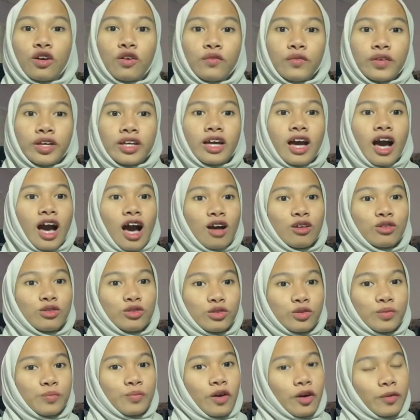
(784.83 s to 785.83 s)
Knowing how to
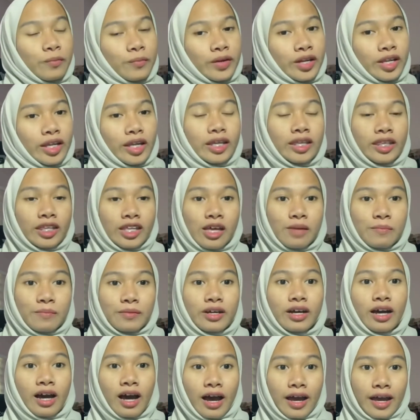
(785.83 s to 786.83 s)
properly tape a
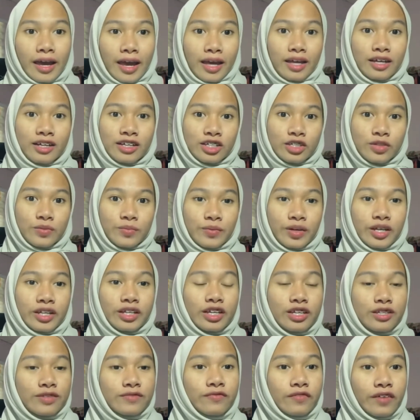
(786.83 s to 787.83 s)
high ankle sprain
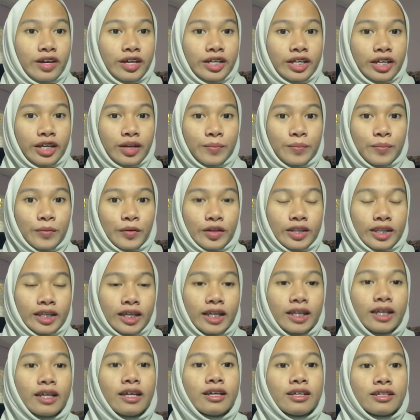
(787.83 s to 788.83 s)
is very important.
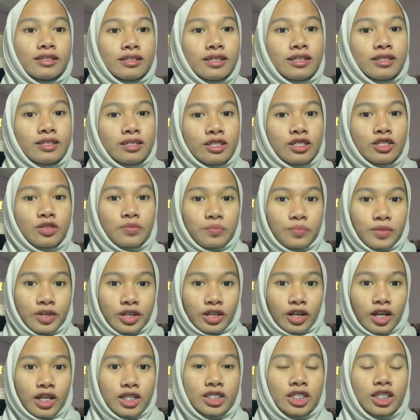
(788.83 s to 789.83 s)
This is
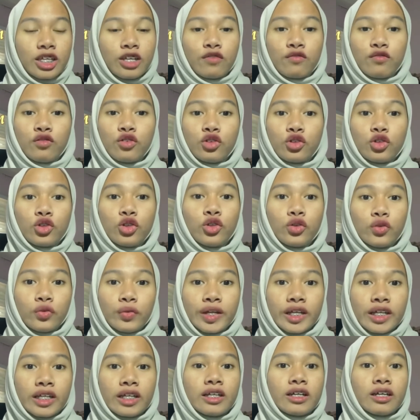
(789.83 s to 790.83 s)
because if you do
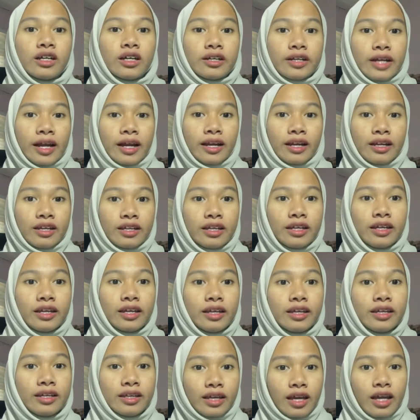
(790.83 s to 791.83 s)
it correctly,
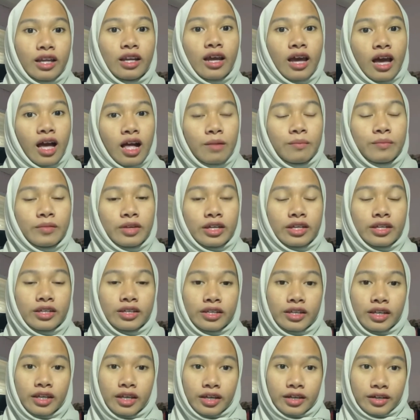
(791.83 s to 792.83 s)
it can help in
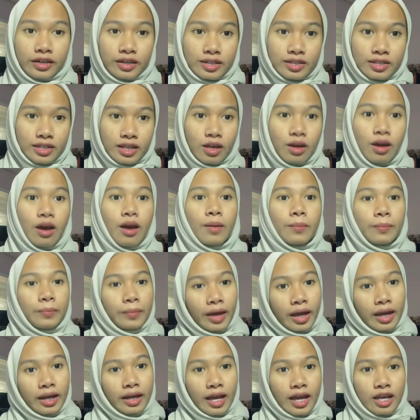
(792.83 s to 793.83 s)
decreasing
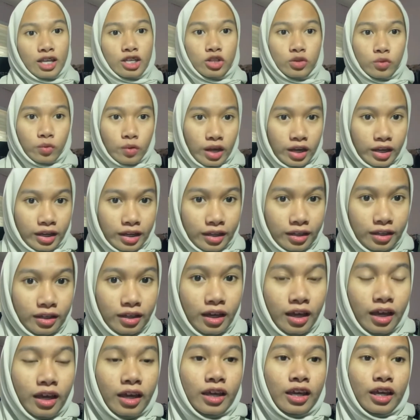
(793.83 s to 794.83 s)
pain and swelling.
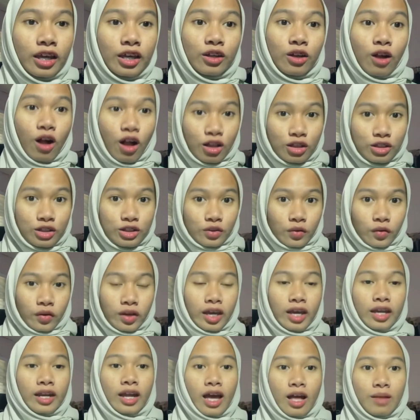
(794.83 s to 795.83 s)
It also
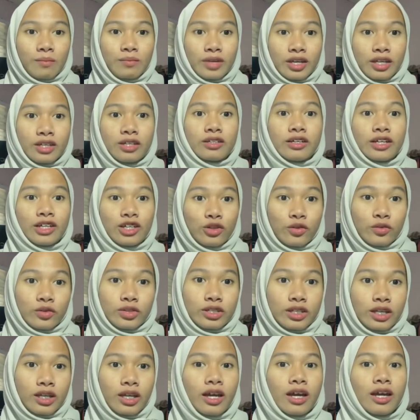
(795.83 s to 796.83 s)
can help in
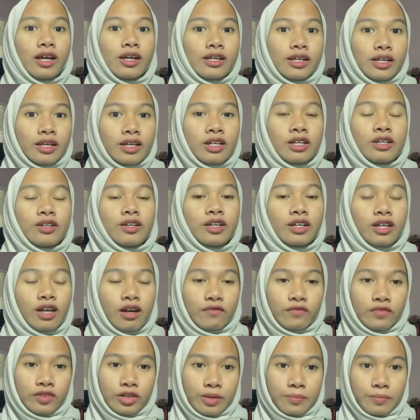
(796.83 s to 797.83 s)
reducing the
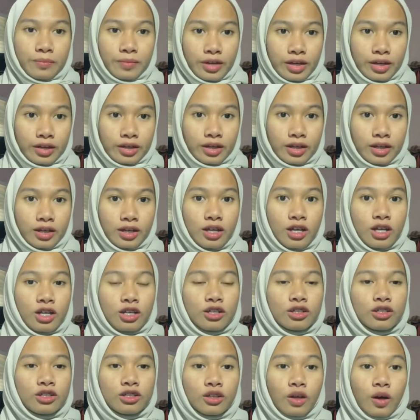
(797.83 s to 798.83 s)
recovery period.
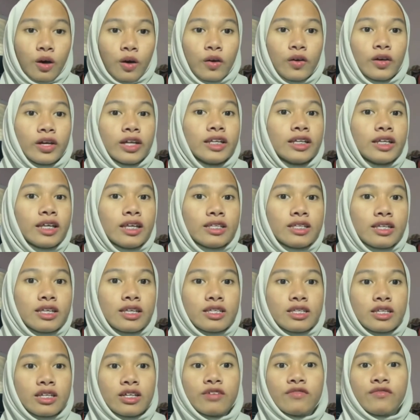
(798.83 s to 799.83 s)
So, this is
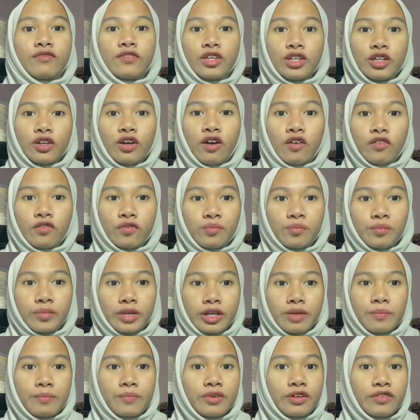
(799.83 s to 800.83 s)
a video of
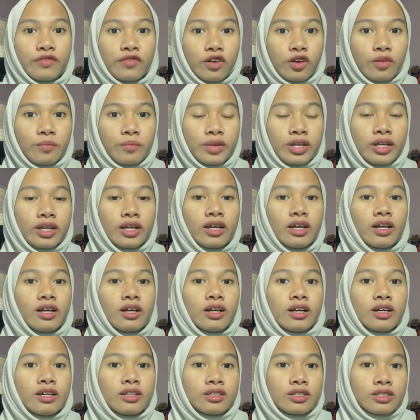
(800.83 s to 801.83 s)
me performing
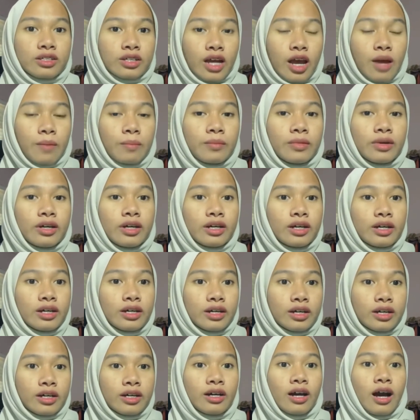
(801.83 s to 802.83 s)
strap
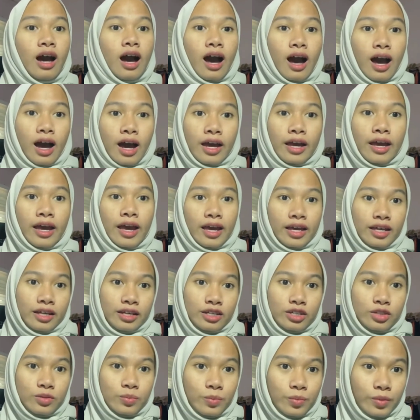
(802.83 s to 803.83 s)
a high ankle
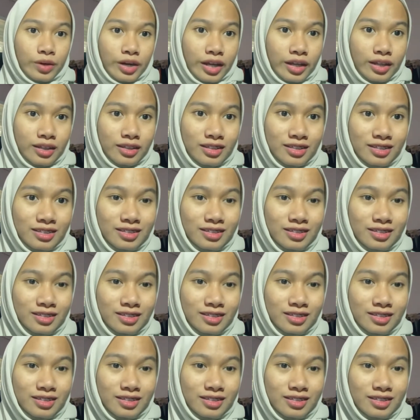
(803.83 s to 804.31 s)
sprain.